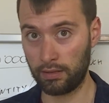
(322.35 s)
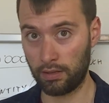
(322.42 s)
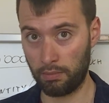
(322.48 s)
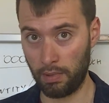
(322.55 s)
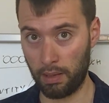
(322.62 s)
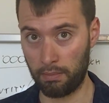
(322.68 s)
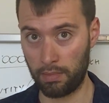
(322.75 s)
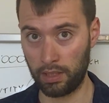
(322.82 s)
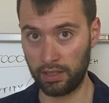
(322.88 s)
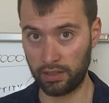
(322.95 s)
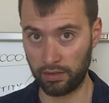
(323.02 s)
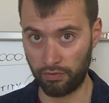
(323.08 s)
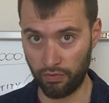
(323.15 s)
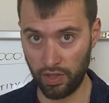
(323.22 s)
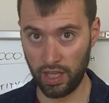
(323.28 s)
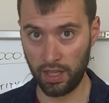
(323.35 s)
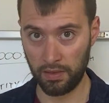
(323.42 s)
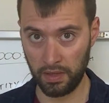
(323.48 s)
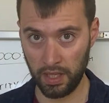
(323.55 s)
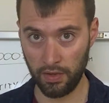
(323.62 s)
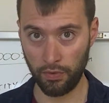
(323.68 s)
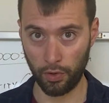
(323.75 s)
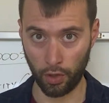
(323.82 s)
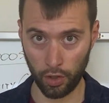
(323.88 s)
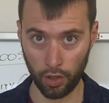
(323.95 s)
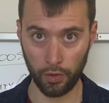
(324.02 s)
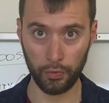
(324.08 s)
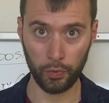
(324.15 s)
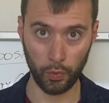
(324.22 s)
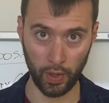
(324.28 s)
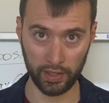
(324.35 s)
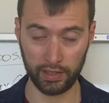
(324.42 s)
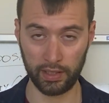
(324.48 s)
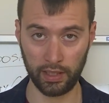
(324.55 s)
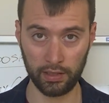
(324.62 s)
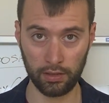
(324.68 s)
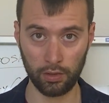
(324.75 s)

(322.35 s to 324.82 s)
Remember, this is a VAT for non-resident.